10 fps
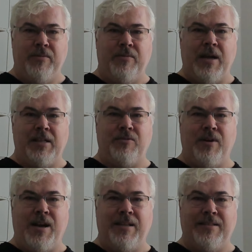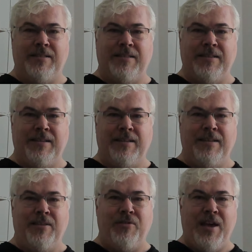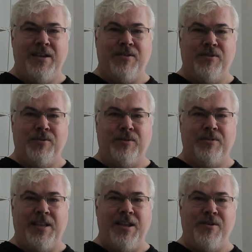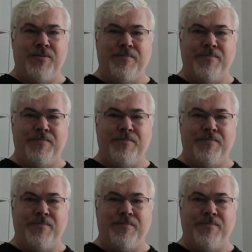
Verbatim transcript: That's right. Thank you. See you.